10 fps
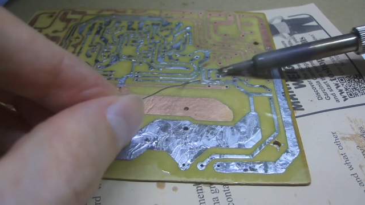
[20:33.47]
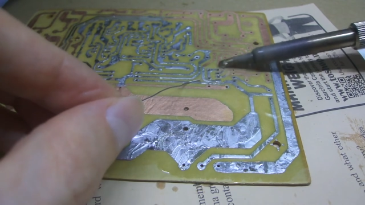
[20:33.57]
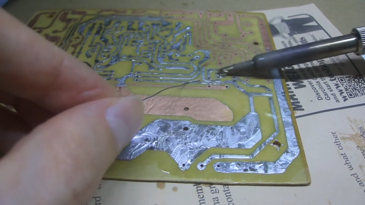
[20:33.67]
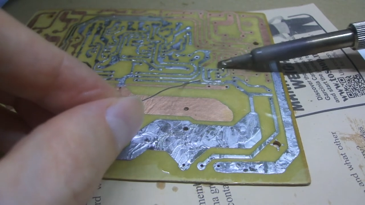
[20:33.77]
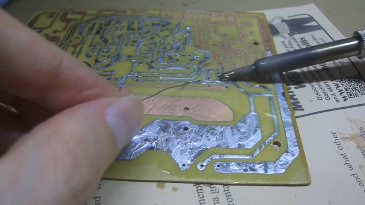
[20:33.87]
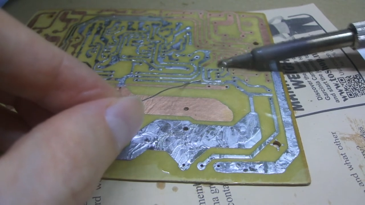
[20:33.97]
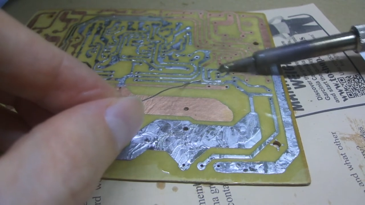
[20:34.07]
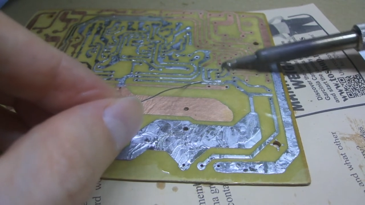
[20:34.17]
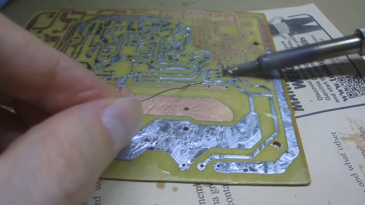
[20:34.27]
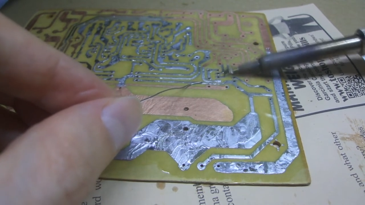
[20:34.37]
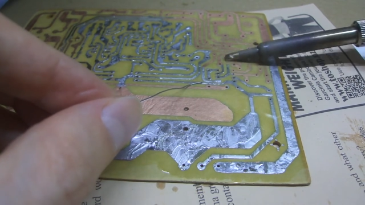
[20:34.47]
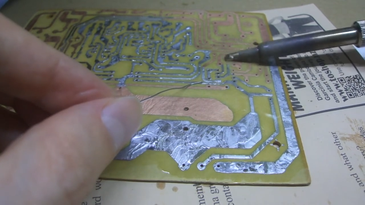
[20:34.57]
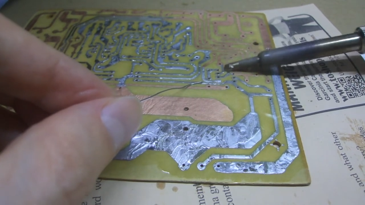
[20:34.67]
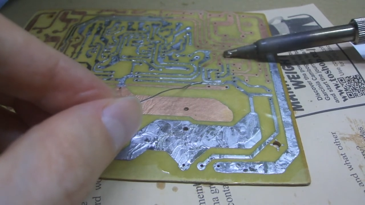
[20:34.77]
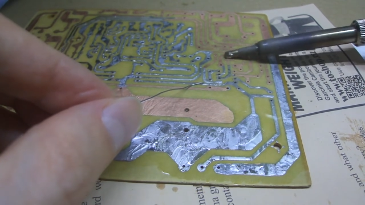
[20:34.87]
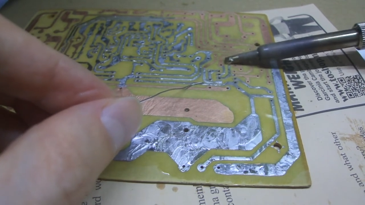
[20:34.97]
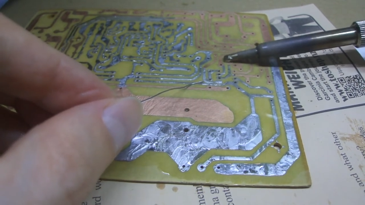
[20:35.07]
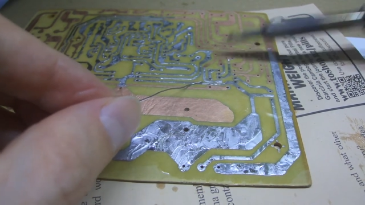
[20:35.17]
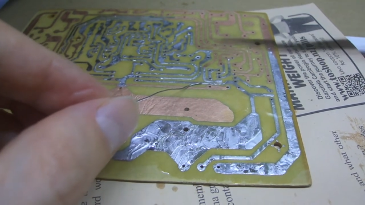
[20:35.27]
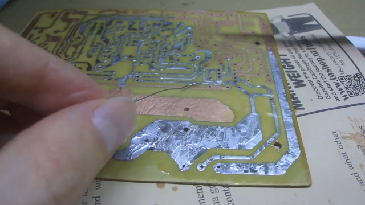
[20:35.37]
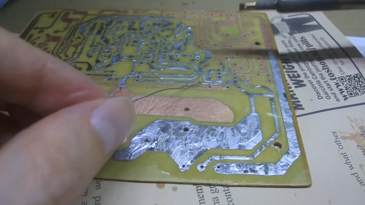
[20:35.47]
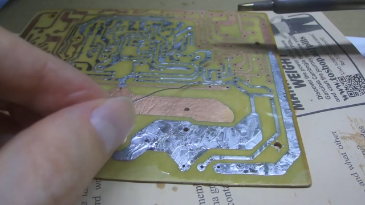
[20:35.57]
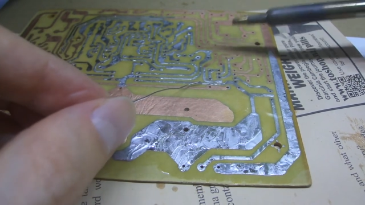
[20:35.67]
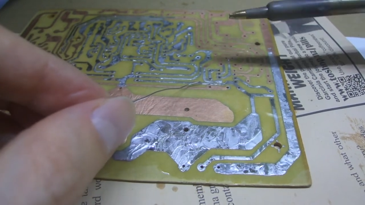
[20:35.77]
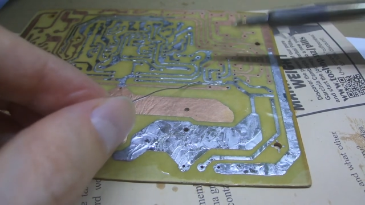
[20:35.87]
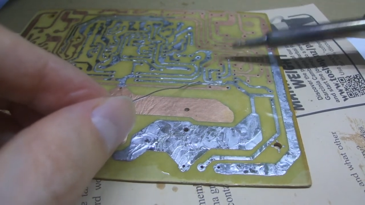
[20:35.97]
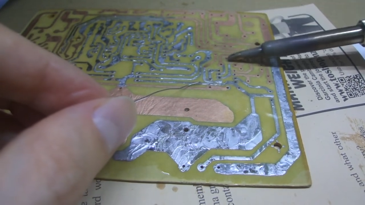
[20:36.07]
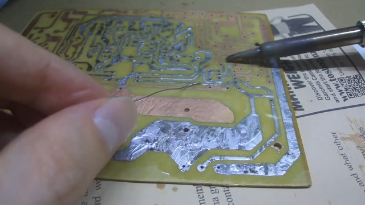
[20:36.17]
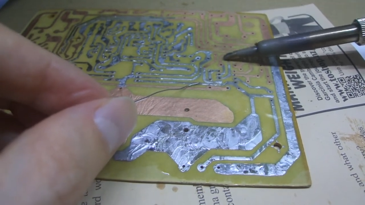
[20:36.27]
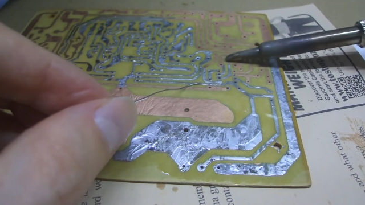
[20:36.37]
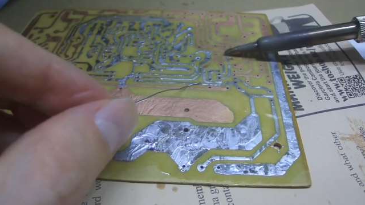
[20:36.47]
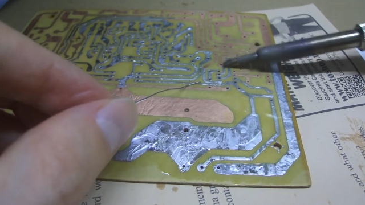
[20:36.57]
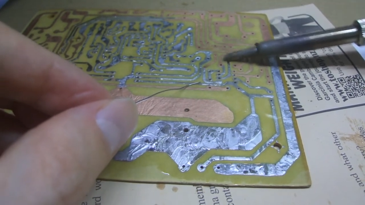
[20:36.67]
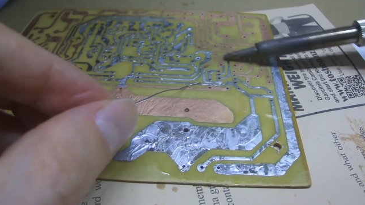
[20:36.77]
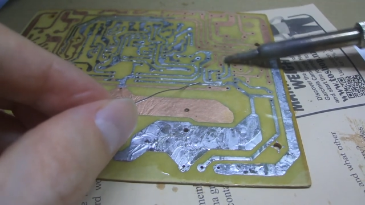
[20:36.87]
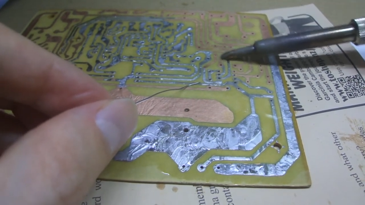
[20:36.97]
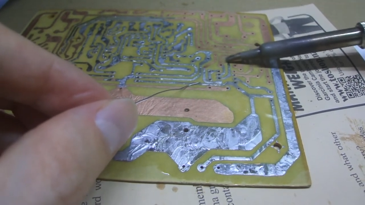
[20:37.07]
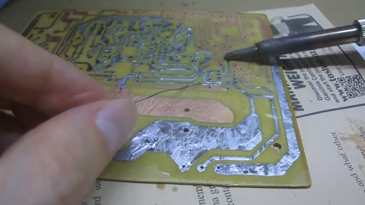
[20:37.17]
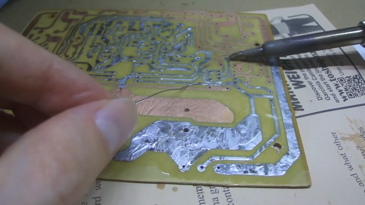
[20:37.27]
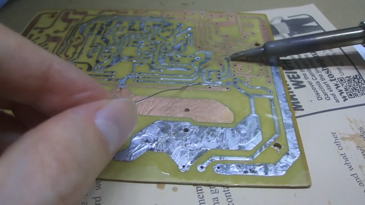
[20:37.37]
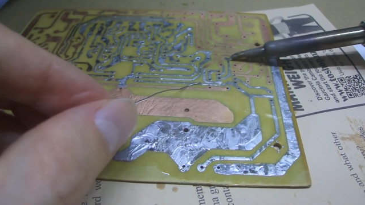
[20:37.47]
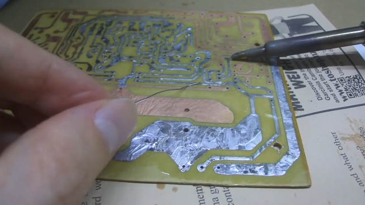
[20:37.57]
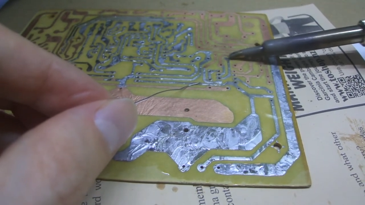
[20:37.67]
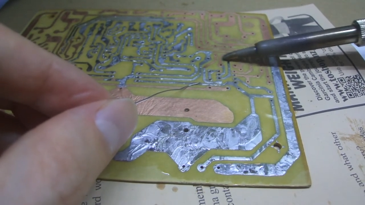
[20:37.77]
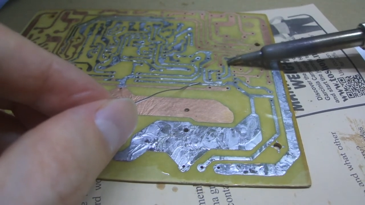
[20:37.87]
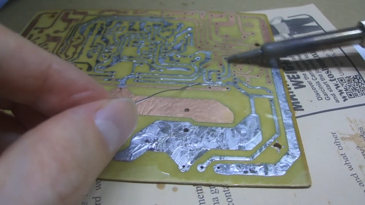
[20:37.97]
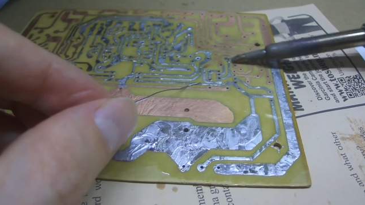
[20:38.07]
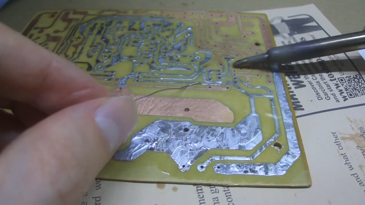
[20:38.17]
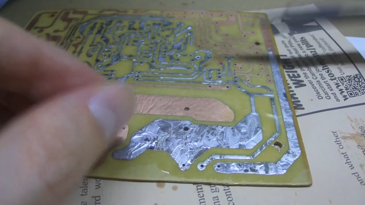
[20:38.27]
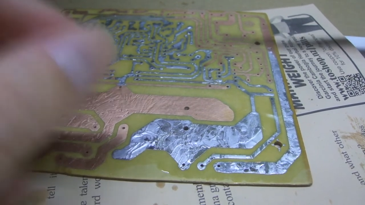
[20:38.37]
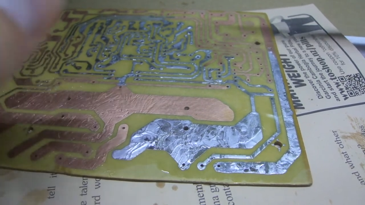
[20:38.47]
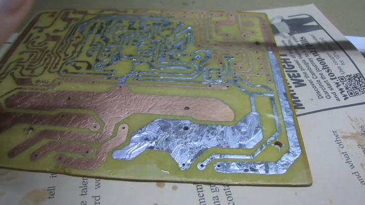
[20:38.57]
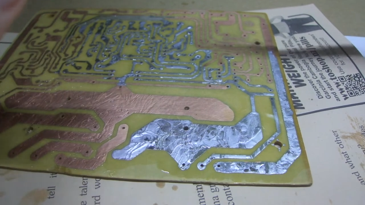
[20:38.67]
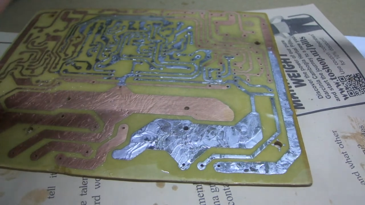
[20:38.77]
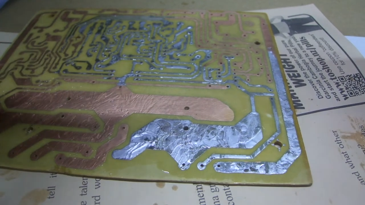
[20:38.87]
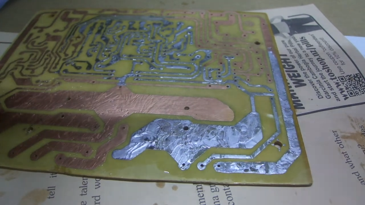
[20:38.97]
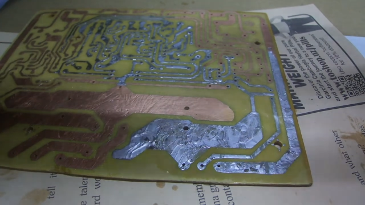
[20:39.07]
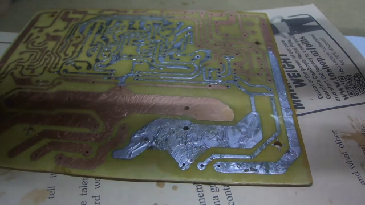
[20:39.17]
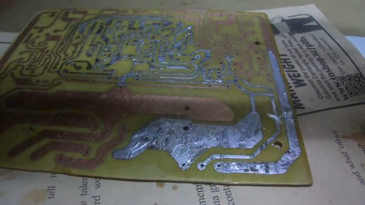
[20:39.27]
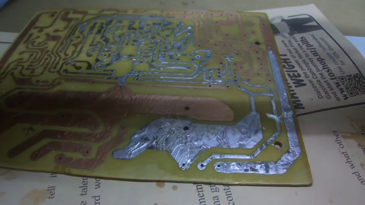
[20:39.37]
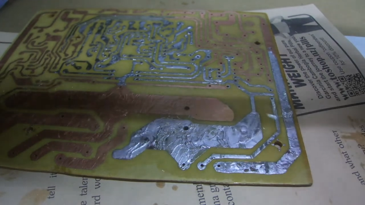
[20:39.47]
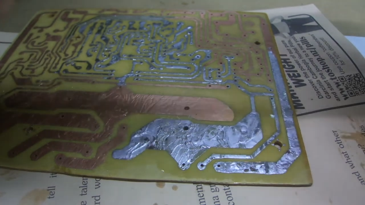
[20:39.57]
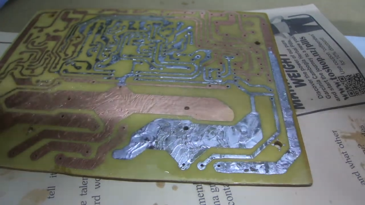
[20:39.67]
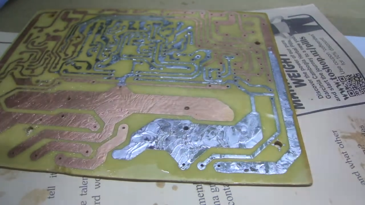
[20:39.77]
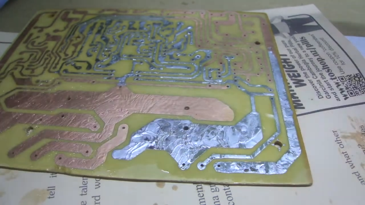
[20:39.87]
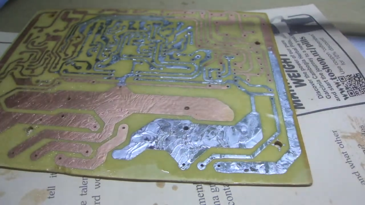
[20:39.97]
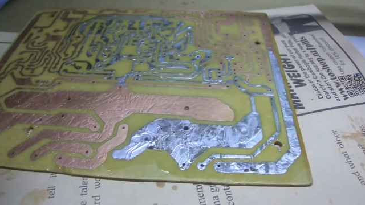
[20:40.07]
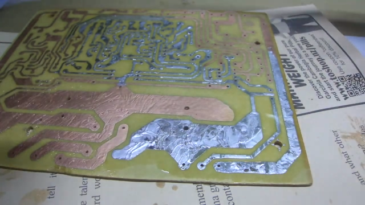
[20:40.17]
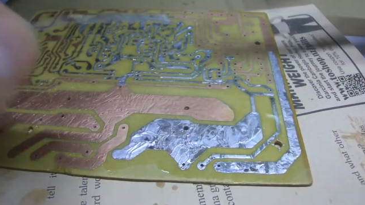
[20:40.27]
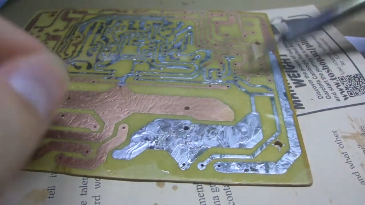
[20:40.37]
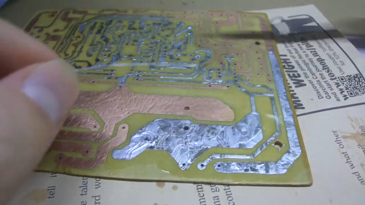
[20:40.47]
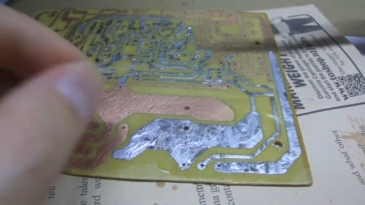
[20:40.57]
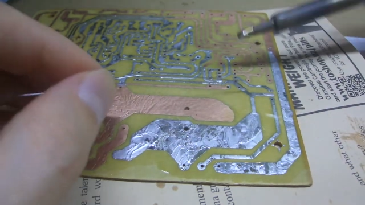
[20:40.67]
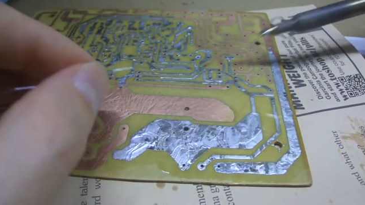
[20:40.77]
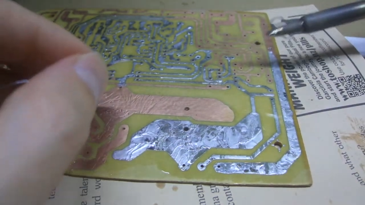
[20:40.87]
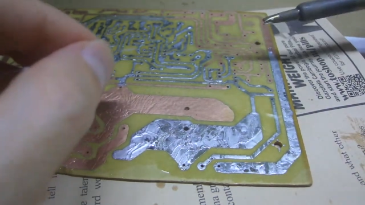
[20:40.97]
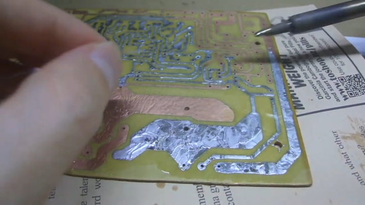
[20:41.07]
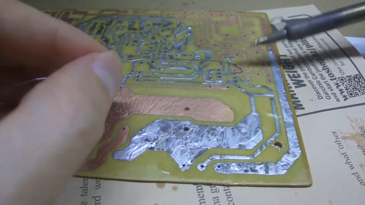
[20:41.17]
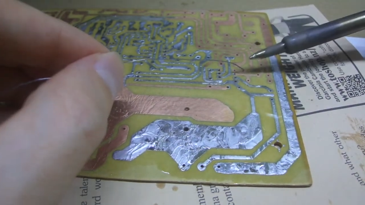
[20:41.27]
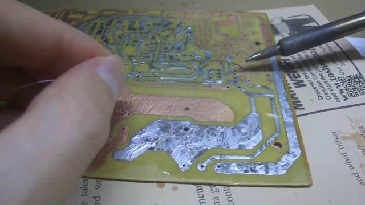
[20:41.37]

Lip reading: No face is visible, so there are no lips to read.